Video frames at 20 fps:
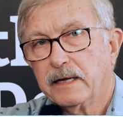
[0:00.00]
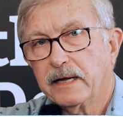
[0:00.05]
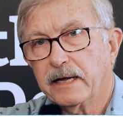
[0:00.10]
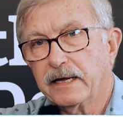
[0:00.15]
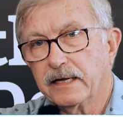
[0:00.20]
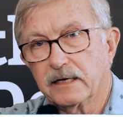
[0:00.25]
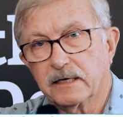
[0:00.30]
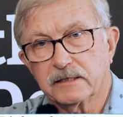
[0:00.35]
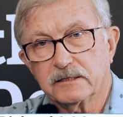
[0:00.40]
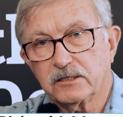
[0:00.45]

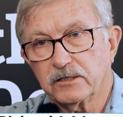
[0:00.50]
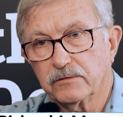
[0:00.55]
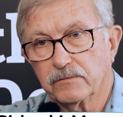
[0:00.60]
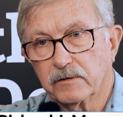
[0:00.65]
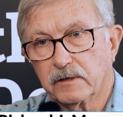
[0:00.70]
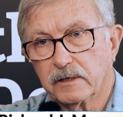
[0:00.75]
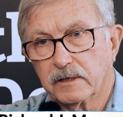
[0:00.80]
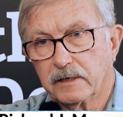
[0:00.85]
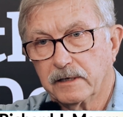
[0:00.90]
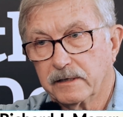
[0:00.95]
Hey,
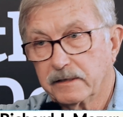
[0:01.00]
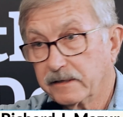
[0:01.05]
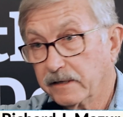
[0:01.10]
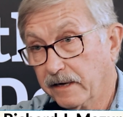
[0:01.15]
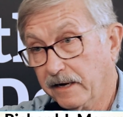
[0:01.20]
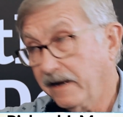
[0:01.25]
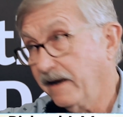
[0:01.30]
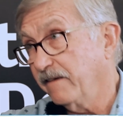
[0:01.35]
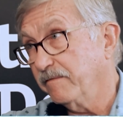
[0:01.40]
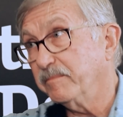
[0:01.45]
listen, I
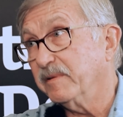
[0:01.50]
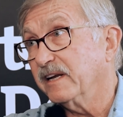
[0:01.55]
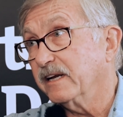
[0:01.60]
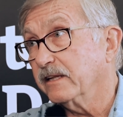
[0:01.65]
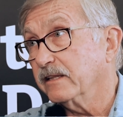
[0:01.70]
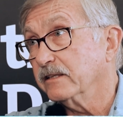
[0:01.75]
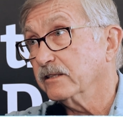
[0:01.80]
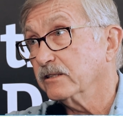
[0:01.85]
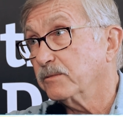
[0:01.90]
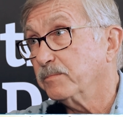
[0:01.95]
have been
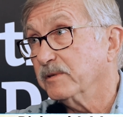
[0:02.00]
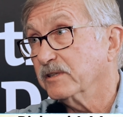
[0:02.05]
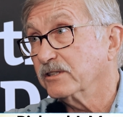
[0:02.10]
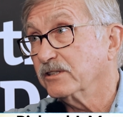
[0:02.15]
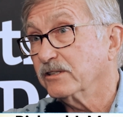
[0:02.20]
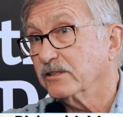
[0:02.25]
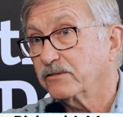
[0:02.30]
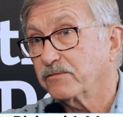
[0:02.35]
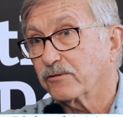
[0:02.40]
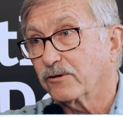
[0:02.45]
in this
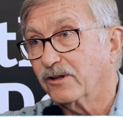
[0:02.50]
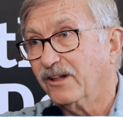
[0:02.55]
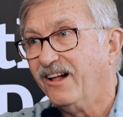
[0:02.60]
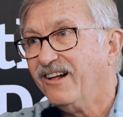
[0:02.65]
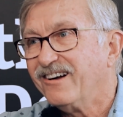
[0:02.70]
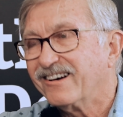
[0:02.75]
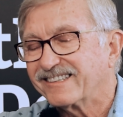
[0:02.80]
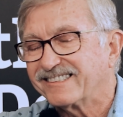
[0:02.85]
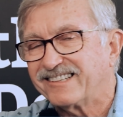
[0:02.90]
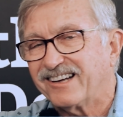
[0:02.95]
business for a
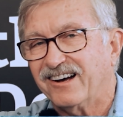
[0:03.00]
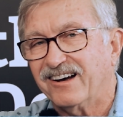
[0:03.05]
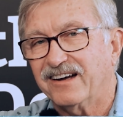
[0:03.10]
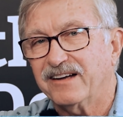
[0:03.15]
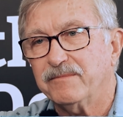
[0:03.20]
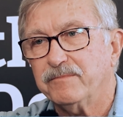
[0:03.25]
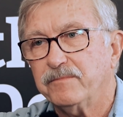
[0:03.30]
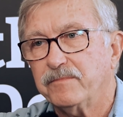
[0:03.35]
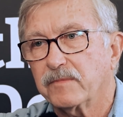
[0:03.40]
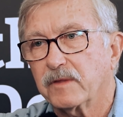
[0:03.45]
long
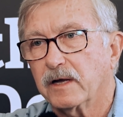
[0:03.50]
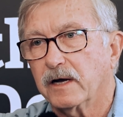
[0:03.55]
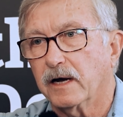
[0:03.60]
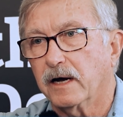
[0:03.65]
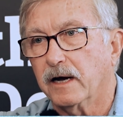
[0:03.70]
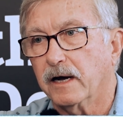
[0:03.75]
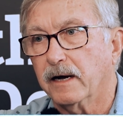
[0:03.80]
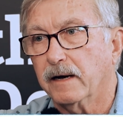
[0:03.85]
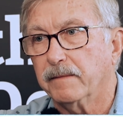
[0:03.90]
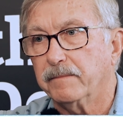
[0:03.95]
time.
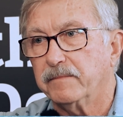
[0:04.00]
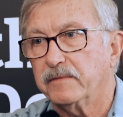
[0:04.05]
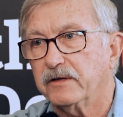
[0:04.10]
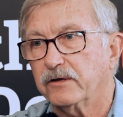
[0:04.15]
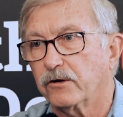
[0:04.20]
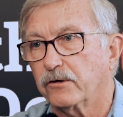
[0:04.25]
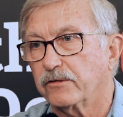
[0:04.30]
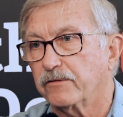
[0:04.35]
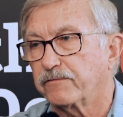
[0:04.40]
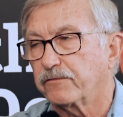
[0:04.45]

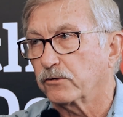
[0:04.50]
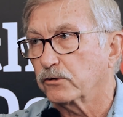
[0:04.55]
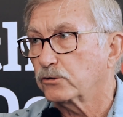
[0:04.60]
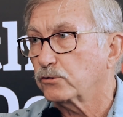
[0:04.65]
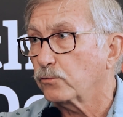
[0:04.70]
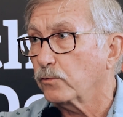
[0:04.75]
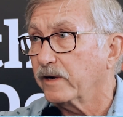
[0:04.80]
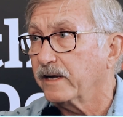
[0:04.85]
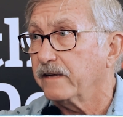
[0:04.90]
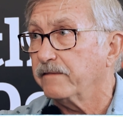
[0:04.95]
The
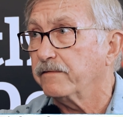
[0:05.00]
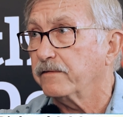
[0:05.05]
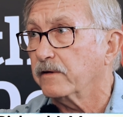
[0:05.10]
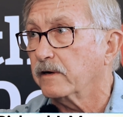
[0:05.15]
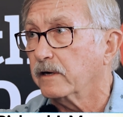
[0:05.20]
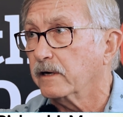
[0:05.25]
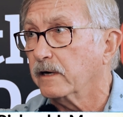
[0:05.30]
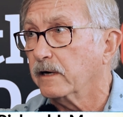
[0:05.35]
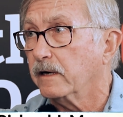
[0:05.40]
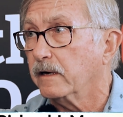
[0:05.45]
first wave
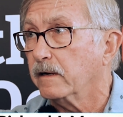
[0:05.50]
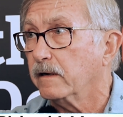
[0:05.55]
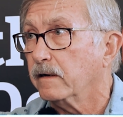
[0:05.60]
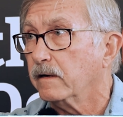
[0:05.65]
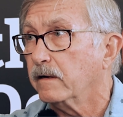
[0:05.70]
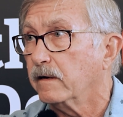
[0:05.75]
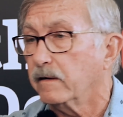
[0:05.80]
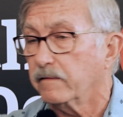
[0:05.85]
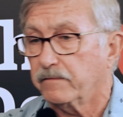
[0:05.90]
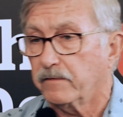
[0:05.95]

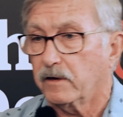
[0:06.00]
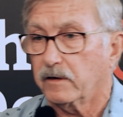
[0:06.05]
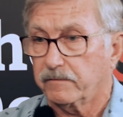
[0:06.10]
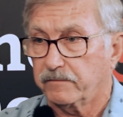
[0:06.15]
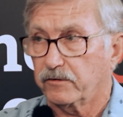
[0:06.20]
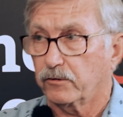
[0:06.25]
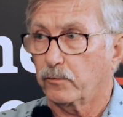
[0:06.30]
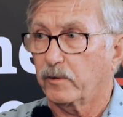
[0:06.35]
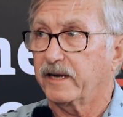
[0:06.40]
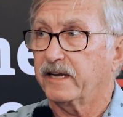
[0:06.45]

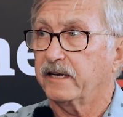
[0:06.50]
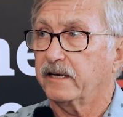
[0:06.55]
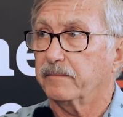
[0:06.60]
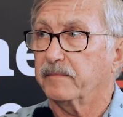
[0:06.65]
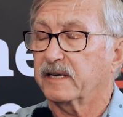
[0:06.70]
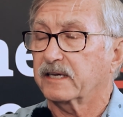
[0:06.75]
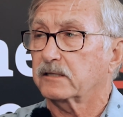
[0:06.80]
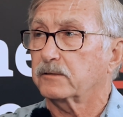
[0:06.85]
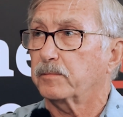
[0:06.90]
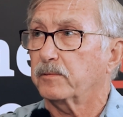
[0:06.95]
of
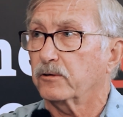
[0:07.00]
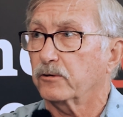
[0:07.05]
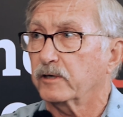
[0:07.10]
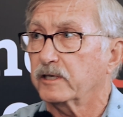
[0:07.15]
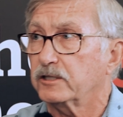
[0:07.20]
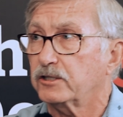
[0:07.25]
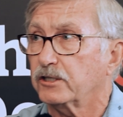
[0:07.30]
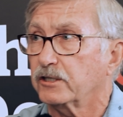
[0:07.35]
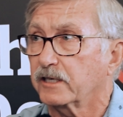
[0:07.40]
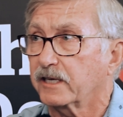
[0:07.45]
uranium
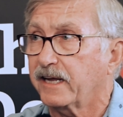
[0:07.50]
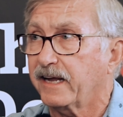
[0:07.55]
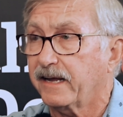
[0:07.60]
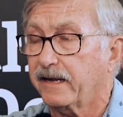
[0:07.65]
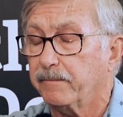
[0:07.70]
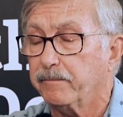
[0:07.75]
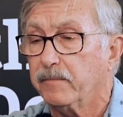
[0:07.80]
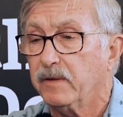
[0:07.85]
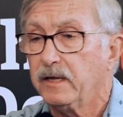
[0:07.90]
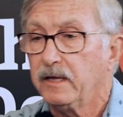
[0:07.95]
exploration
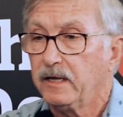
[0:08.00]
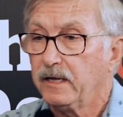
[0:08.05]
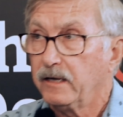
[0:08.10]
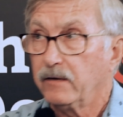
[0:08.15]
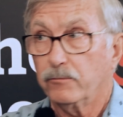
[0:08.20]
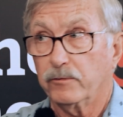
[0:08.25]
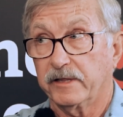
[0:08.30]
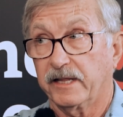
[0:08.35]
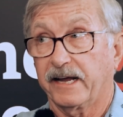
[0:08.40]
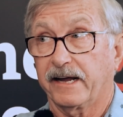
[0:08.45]
came
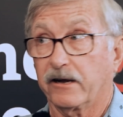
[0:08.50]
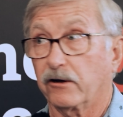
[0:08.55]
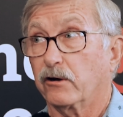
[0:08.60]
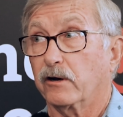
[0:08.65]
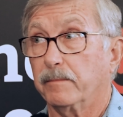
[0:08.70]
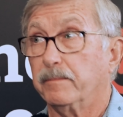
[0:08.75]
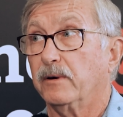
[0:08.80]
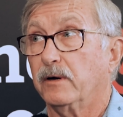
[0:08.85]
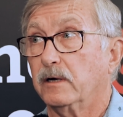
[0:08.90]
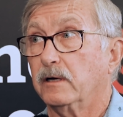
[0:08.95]
when the
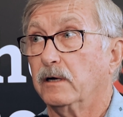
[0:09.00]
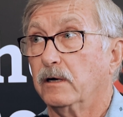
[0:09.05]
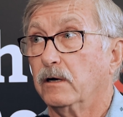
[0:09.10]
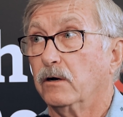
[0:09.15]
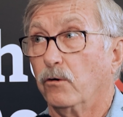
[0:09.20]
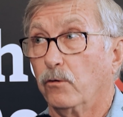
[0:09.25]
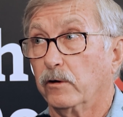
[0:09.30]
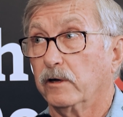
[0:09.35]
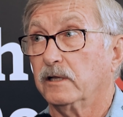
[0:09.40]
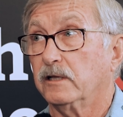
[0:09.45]
Arab
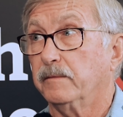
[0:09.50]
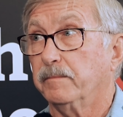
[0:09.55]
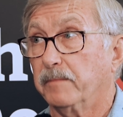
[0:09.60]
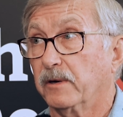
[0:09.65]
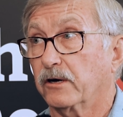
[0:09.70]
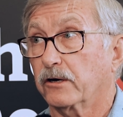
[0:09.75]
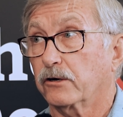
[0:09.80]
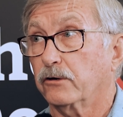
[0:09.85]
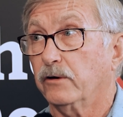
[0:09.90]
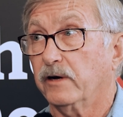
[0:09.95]
oil
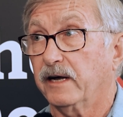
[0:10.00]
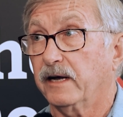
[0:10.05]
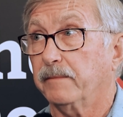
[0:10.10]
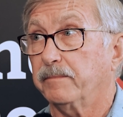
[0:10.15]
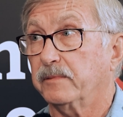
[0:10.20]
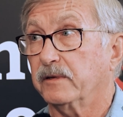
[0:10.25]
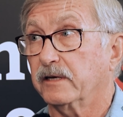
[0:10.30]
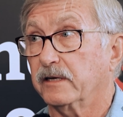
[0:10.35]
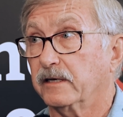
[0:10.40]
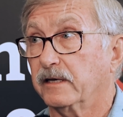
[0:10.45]
embargo
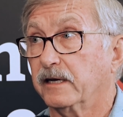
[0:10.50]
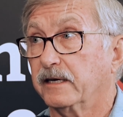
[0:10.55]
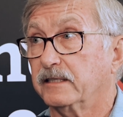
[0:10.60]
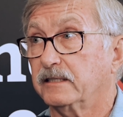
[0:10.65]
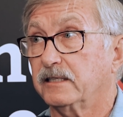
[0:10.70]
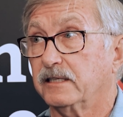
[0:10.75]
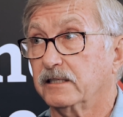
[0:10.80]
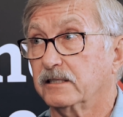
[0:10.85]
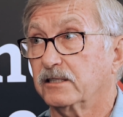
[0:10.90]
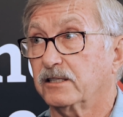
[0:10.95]
happened in
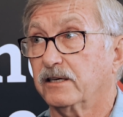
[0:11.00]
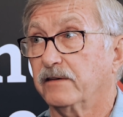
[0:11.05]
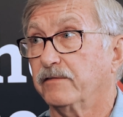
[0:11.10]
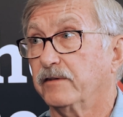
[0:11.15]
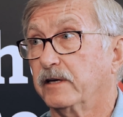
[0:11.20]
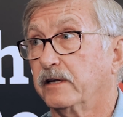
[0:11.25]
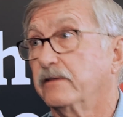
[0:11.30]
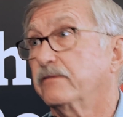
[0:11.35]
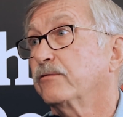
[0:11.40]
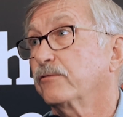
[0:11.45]

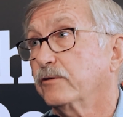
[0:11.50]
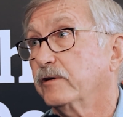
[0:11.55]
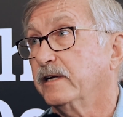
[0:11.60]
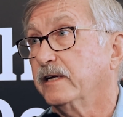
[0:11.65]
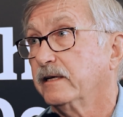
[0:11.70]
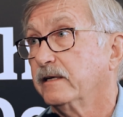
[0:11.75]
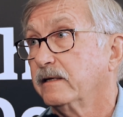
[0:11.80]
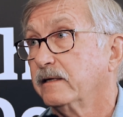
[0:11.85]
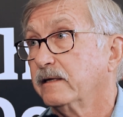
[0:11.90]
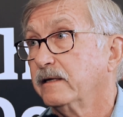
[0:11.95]

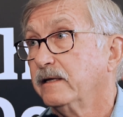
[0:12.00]
1973.